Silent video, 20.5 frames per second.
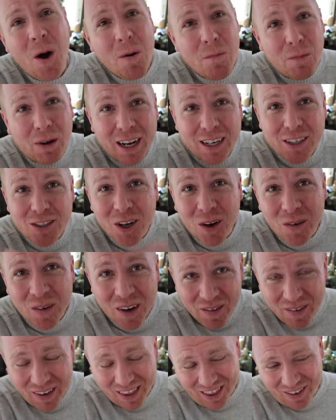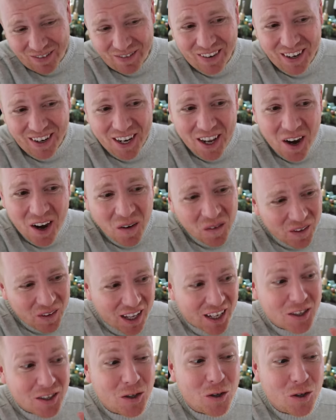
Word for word: But I don't want to make the video like